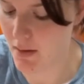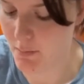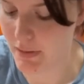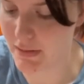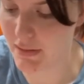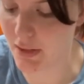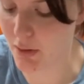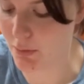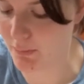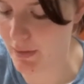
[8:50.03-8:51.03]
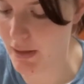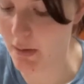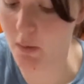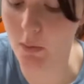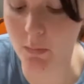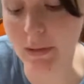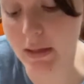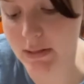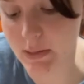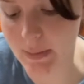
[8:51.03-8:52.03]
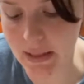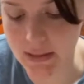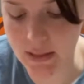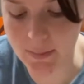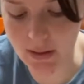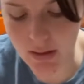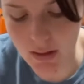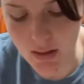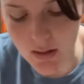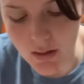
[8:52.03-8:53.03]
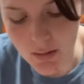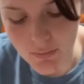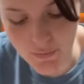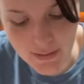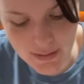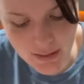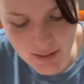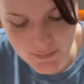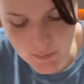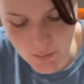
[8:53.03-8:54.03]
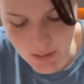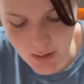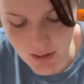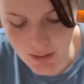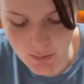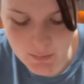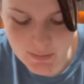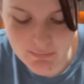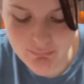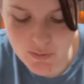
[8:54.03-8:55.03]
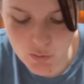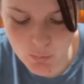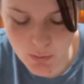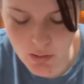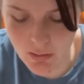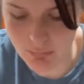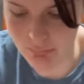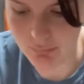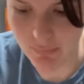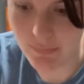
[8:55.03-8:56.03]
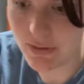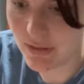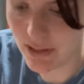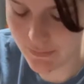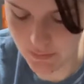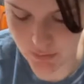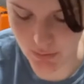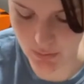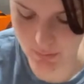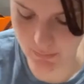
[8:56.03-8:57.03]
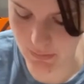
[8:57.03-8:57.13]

Plus, you know, I know because of the pandemic, finding gloves and whatnot, you know, it's been super just difficult.